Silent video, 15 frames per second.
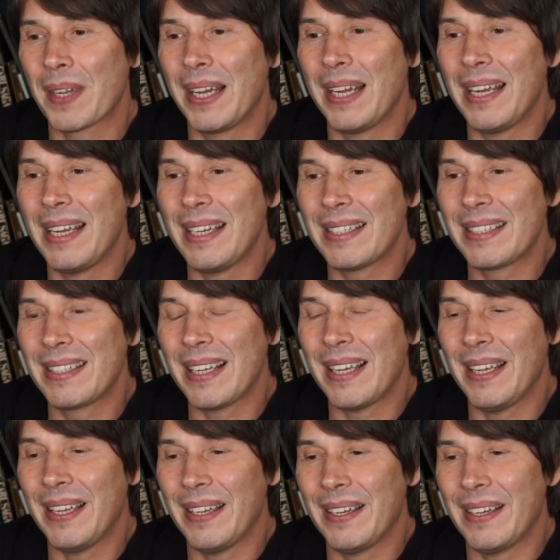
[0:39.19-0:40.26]

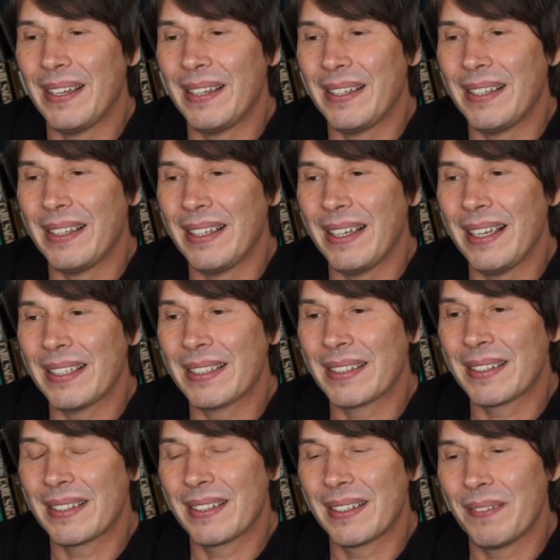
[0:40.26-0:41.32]
It's
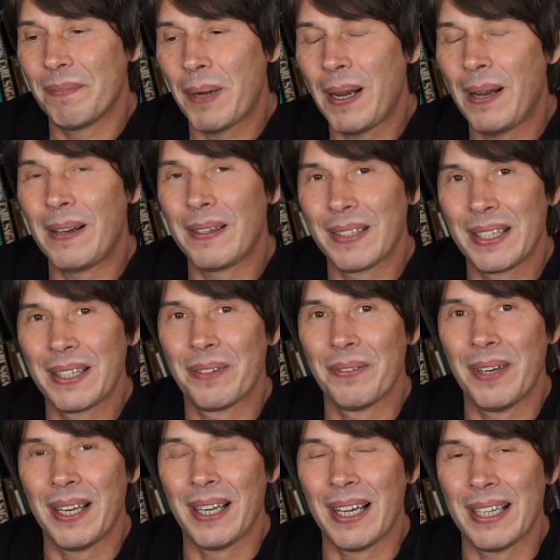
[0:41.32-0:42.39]
partly the
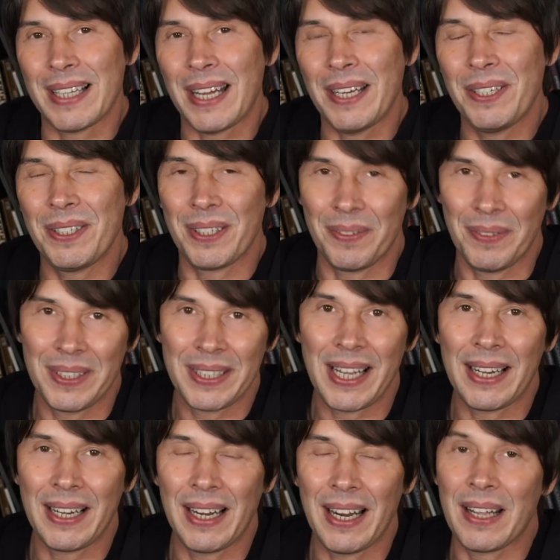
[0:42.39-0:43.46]
realization, which
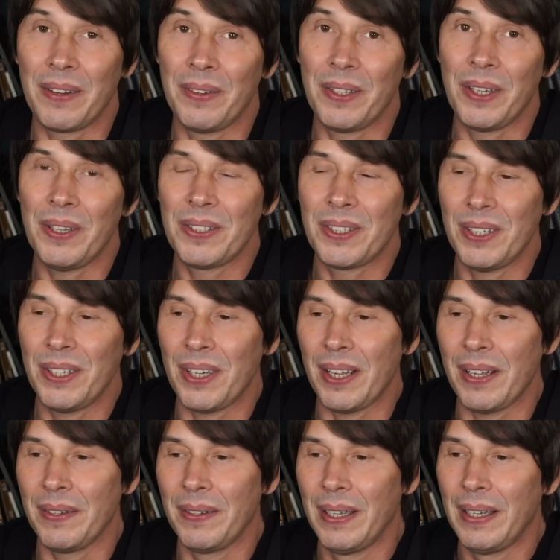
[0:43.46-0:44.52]
Galileo and Newton
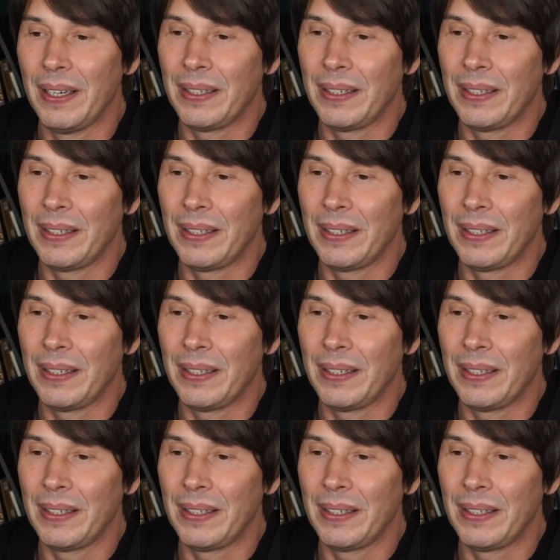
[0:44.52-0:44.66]
knew,